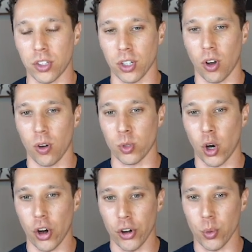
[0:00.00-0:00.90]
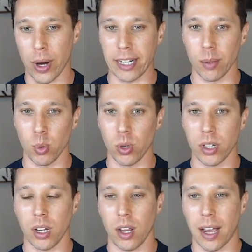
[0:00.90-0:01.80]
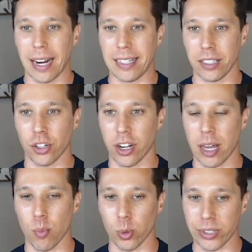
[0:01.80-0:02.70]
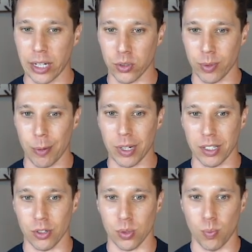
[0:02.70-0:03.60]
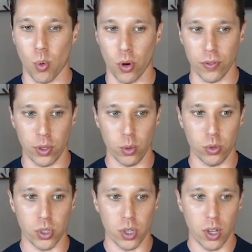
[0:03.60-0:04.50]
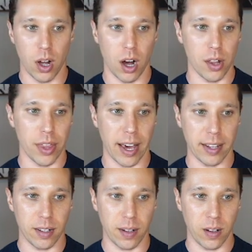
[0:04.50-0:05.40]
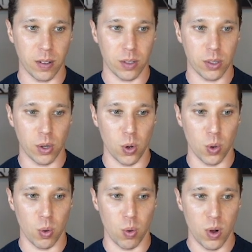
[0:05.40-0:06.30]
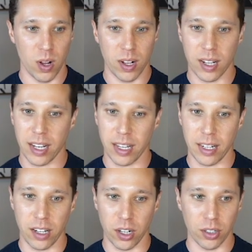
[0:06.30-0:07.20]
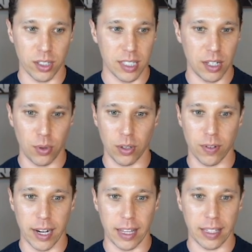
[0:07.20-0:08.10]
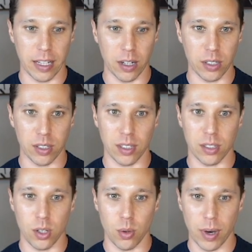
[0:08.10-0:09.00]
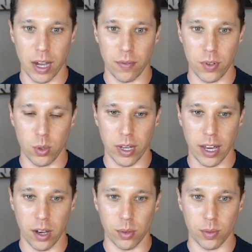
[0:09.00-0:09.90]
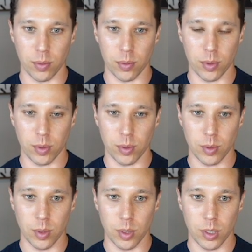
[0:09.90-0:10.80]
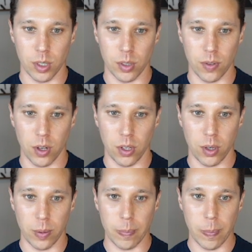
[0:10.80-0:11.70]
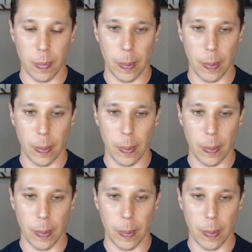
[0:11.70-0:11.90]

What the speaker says: it was harder to rank #1, ideally you're going to get more sales from that because there's more views on that. So in here, let's see if we can find anything else. Let's go by view count, search volume.